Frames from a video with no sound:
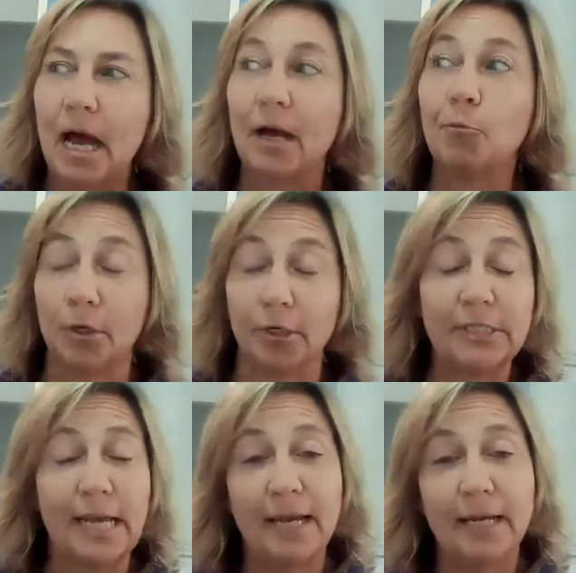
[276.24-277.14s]
I
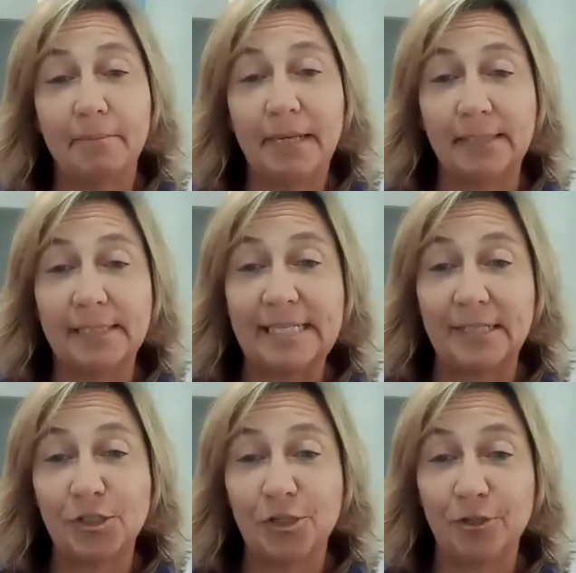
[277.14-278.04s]
worked at a pain
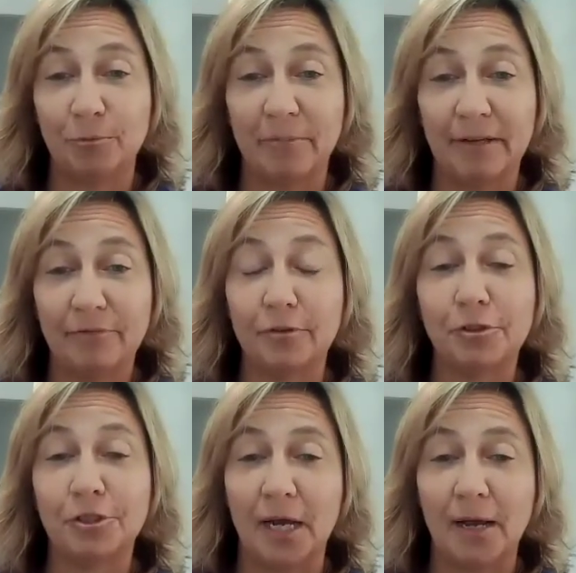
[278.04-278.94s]
center, my
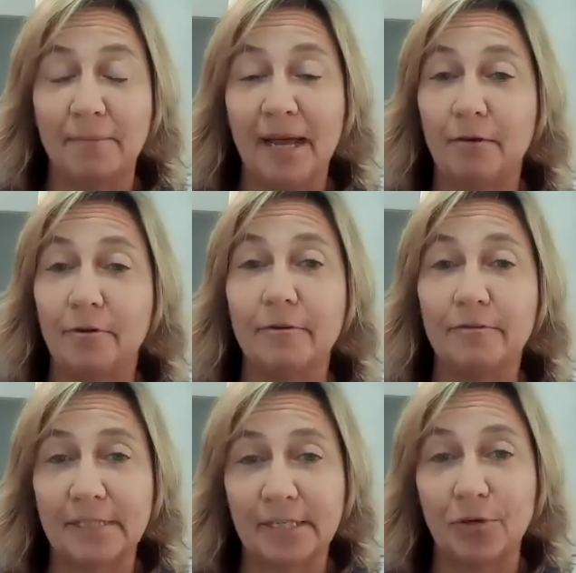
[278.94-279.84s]
first job out
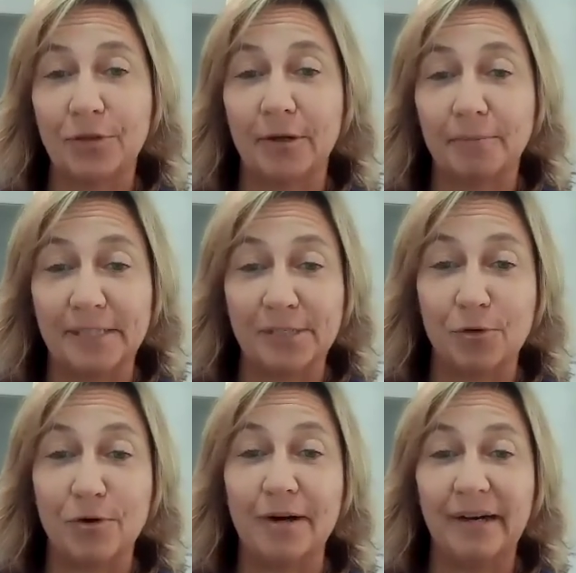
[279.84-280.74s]
of physical therapy
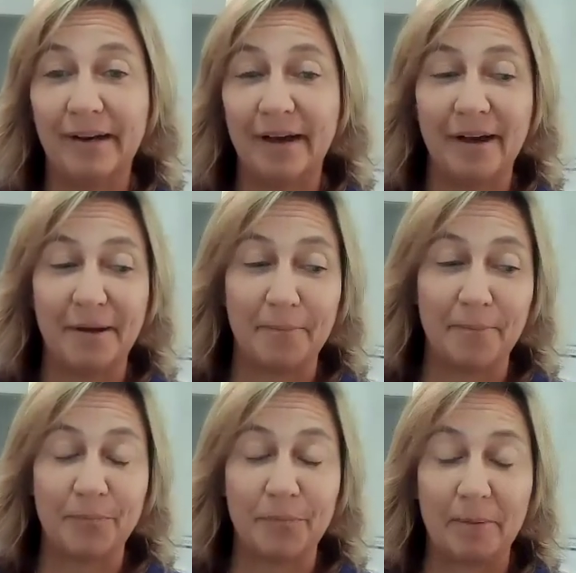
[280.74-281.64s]
school,
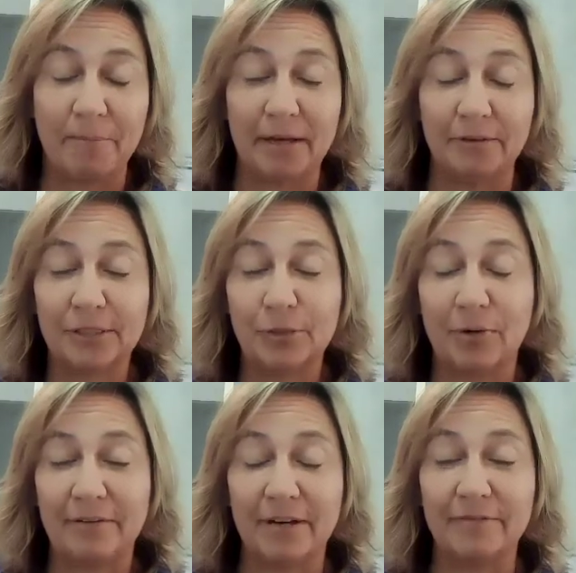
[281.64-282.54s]
about
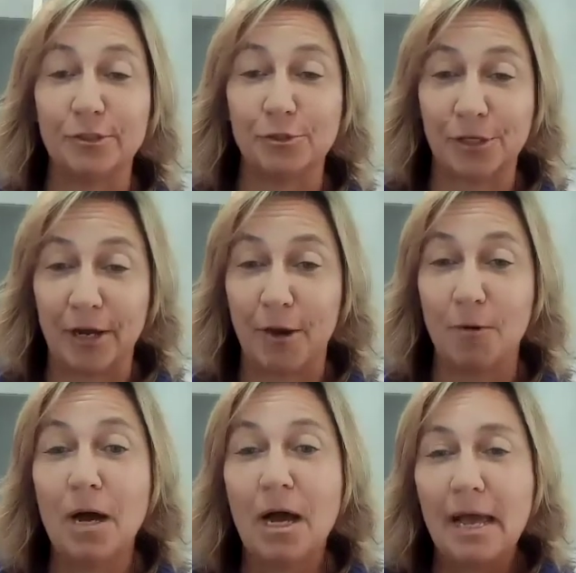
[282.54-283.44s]
25 years
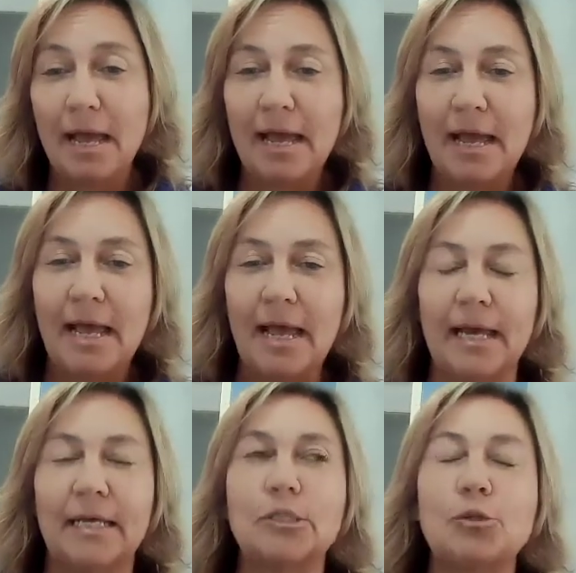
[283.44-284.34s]
ago.
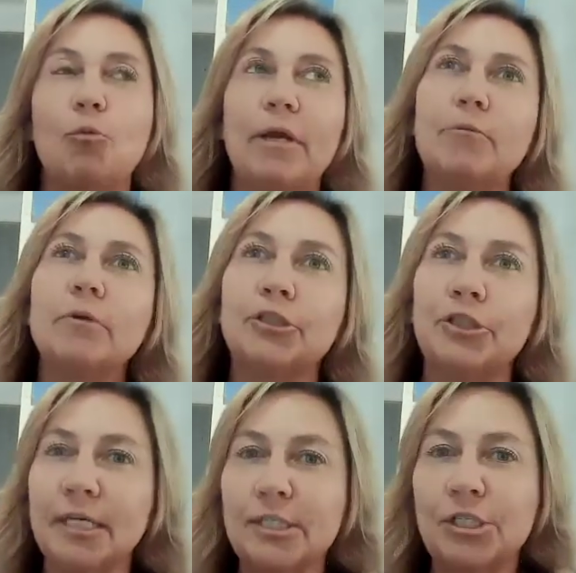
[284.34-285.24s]
And we were
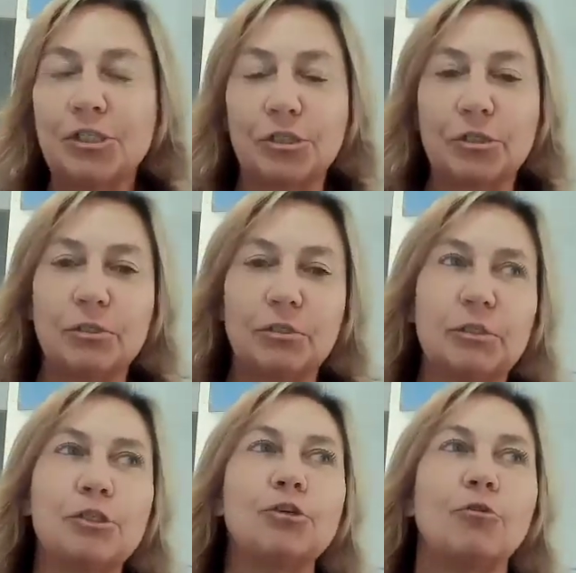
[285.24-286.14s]
just
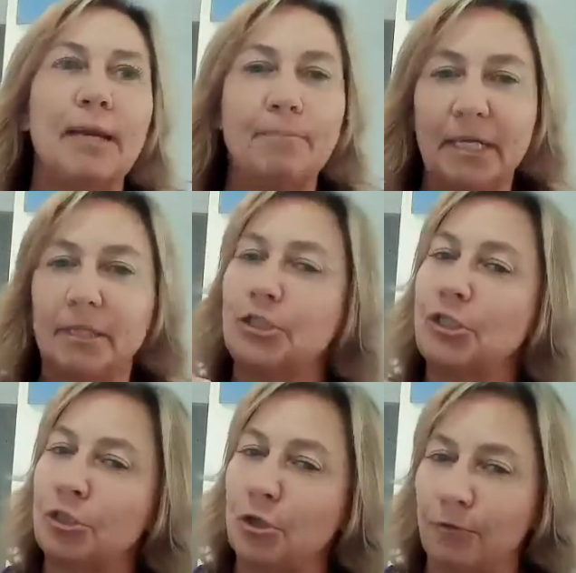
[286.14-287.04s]
scraping the
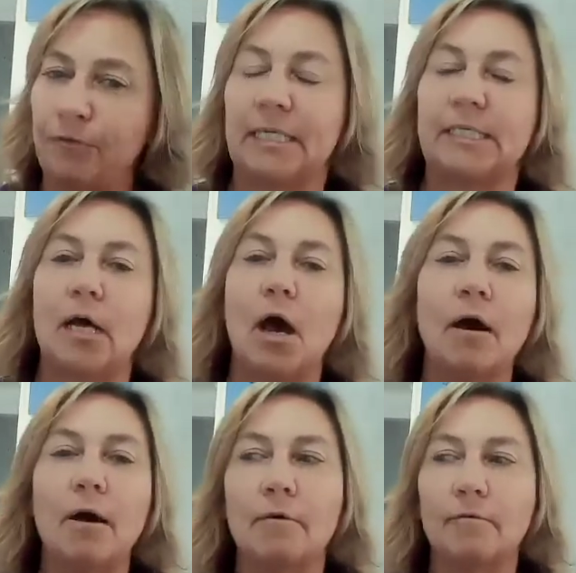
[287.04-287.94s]
surface
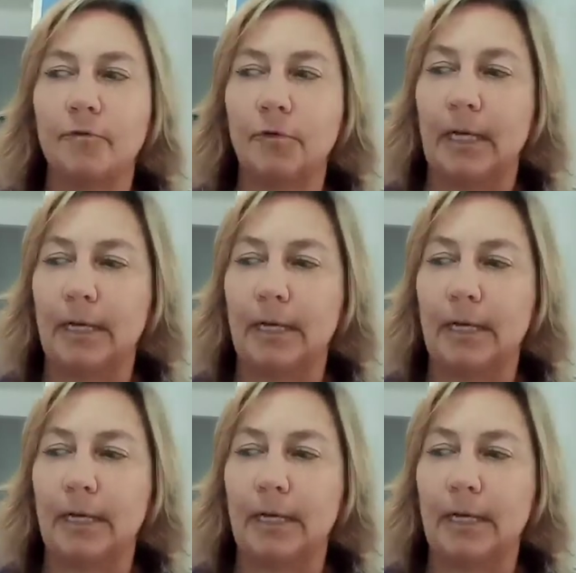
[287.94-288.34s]
of,